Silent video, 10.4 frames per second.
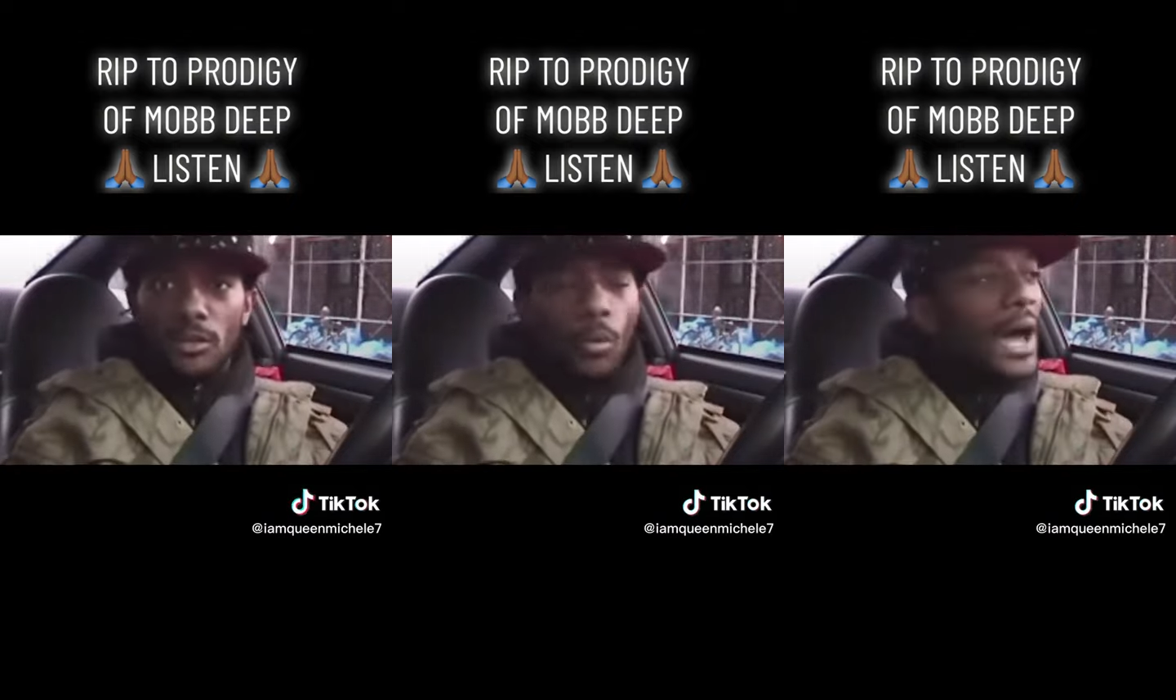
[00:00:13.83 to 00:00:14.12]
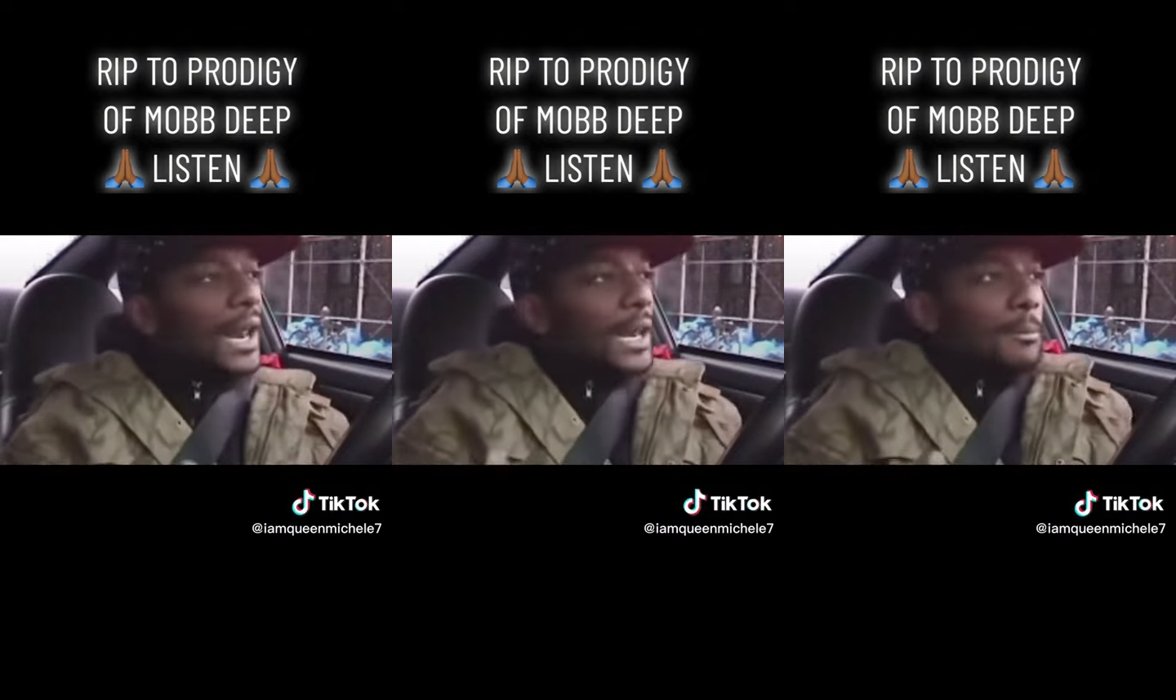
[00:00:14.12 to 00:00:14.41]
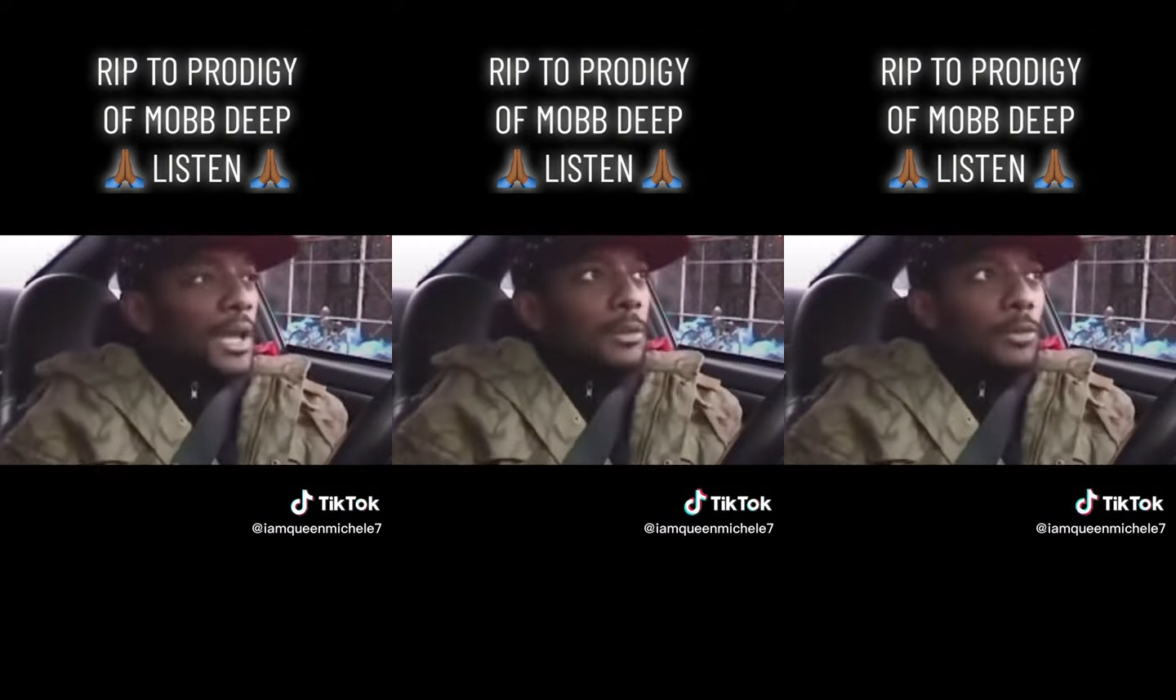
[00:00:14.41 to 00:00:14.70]
Why are they
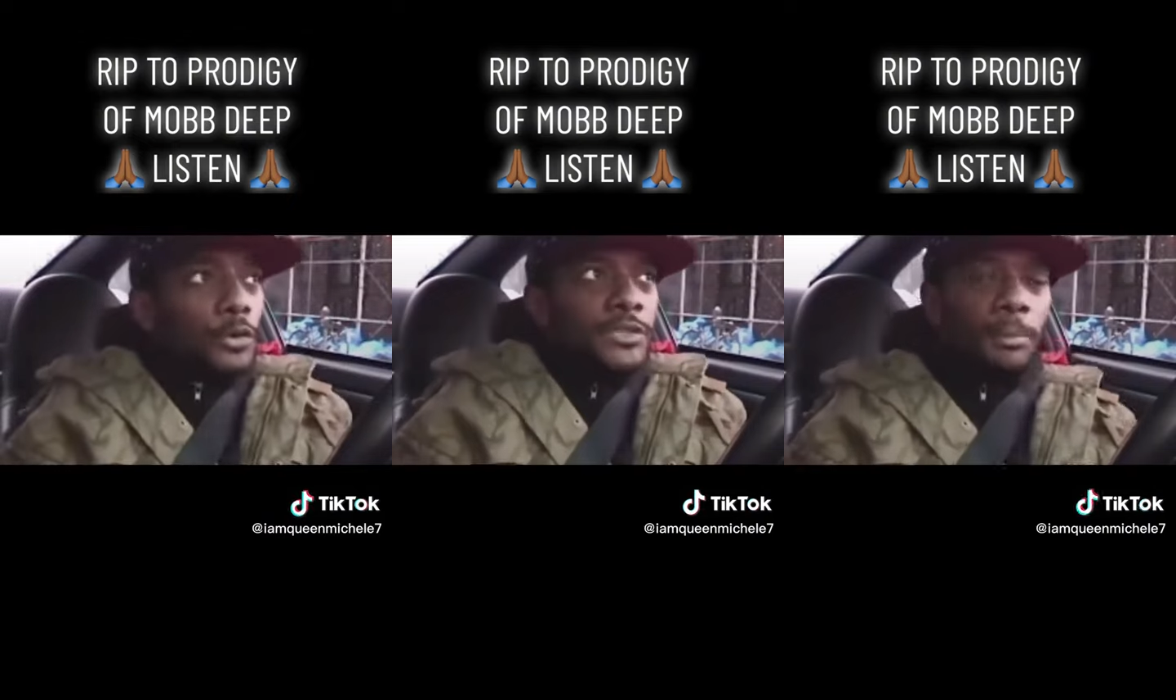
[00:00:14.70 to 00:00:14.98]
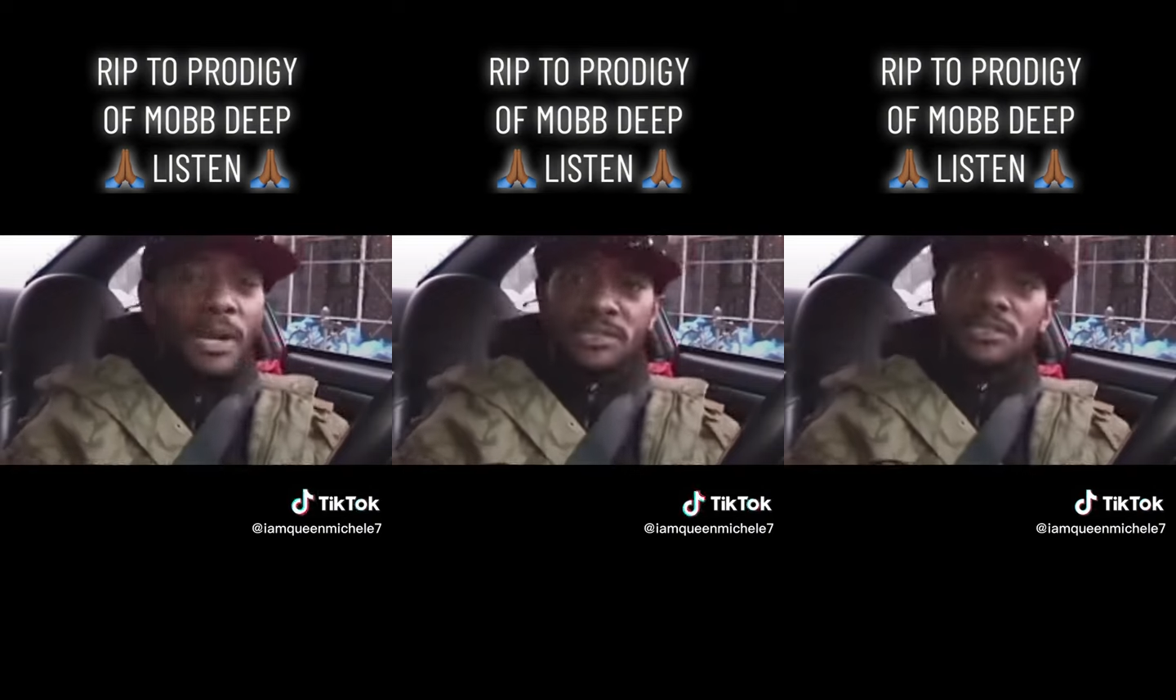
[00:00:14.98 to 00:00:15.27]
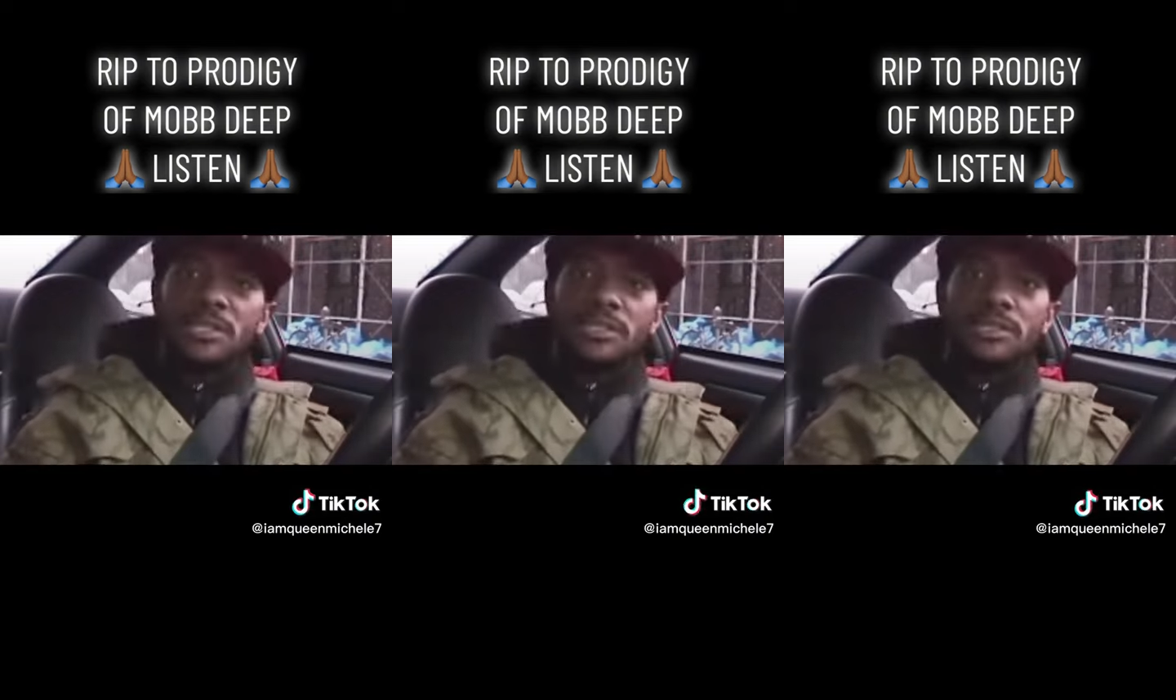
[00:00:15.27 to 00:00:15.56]
making movies about
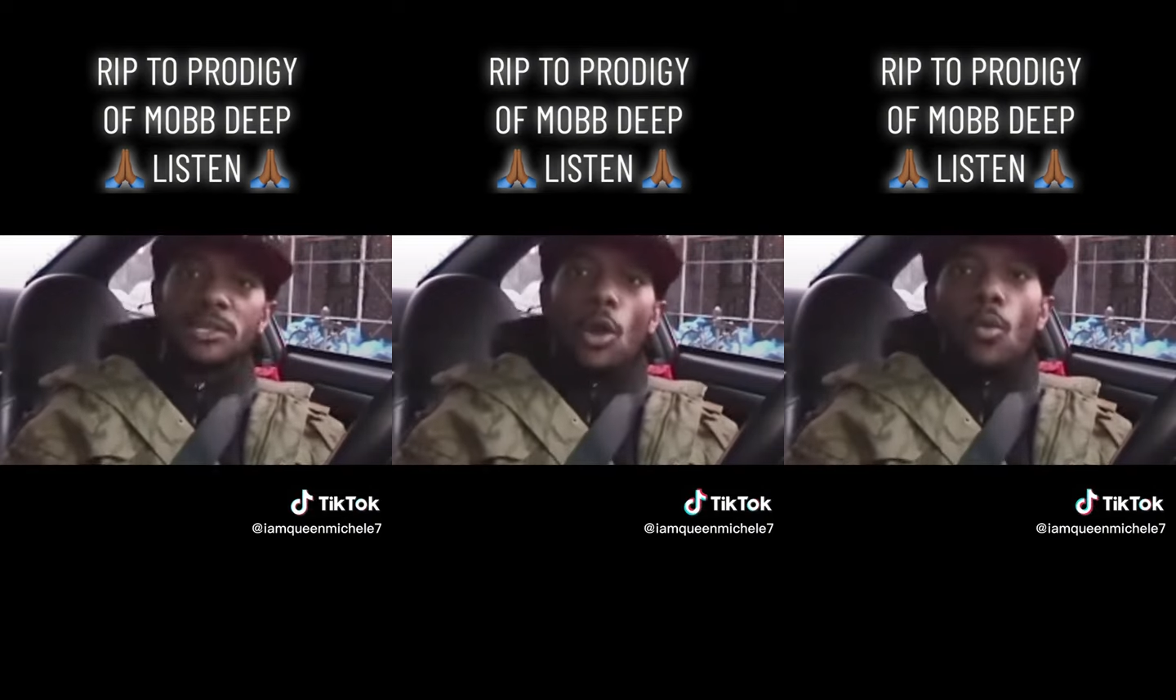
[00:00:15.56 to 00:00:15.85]
snitches?